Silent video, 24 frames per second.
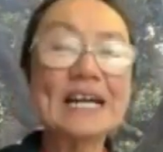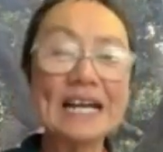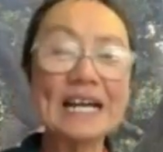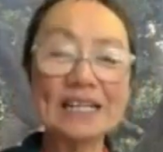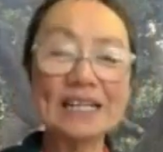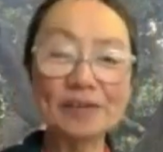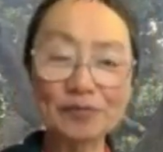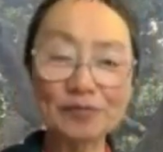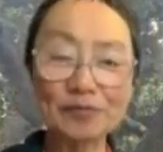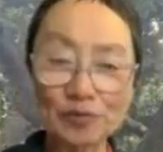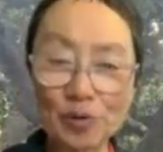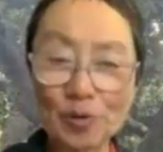
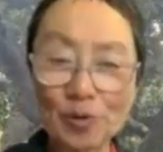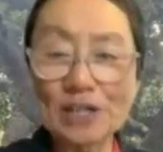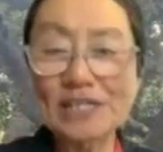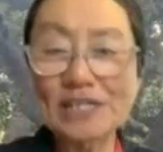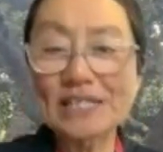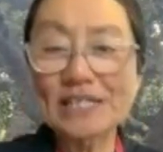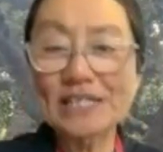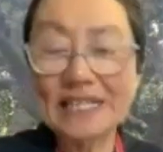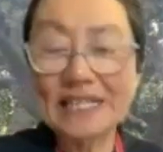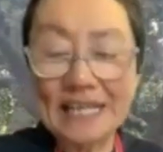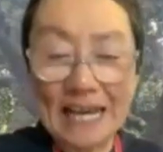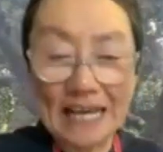And of
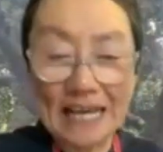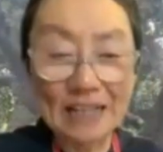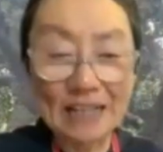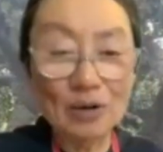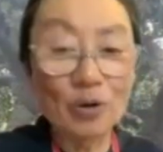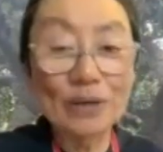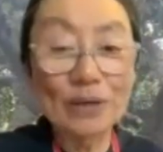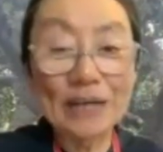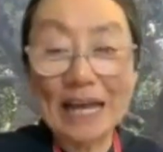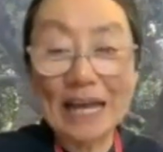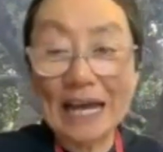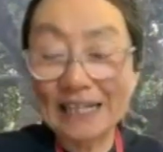course, get
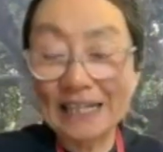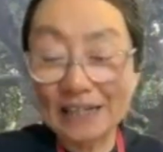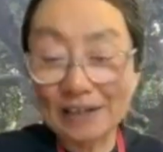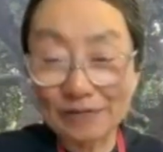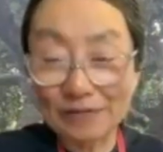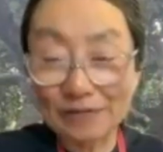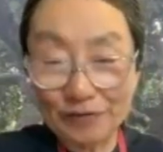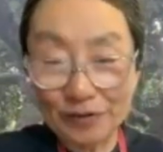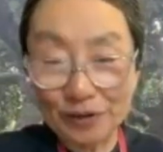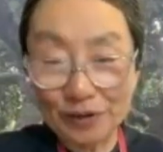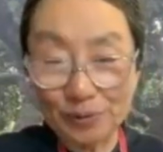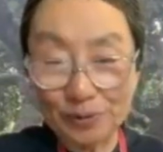
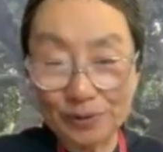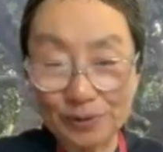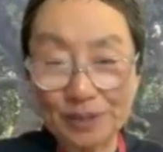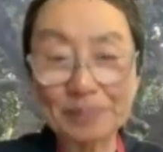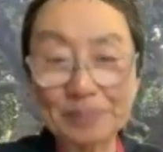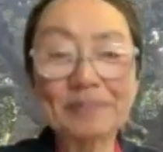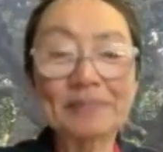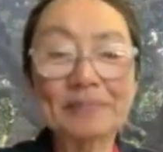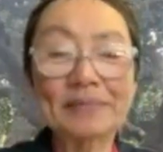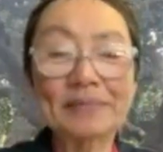organic food.